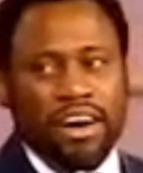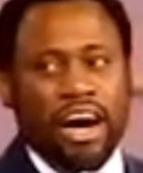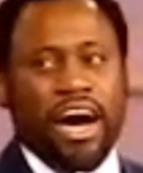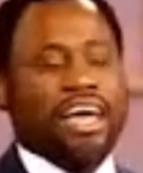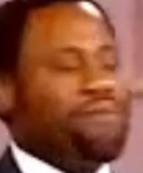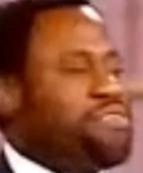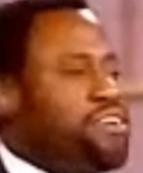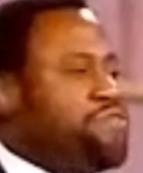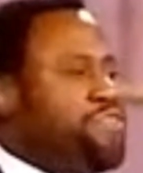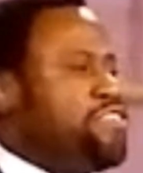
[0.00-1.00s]
I am
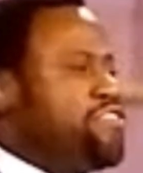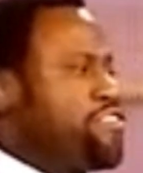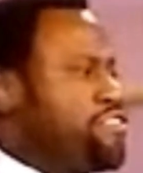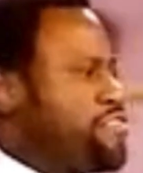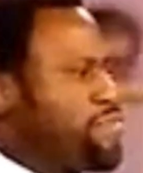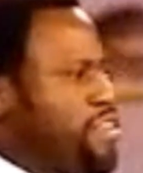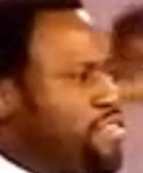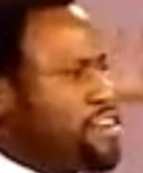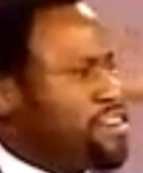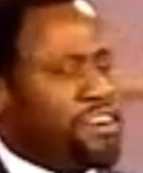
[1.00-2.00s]
convinced
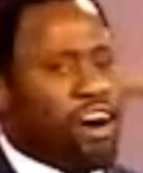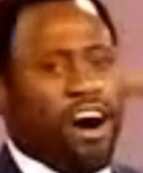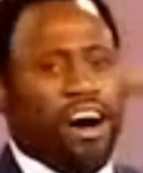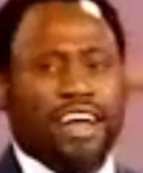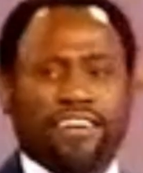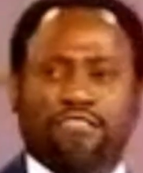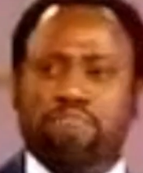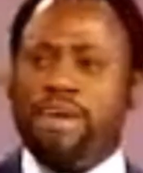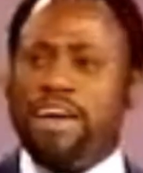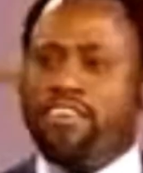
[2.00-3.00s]
that God has
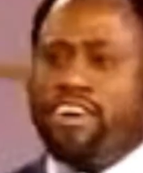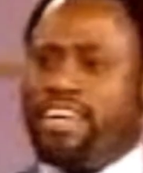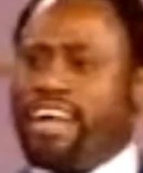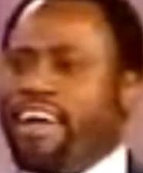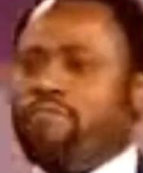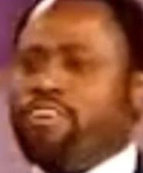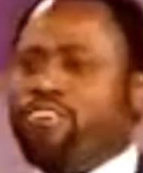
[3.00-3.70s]
buried in every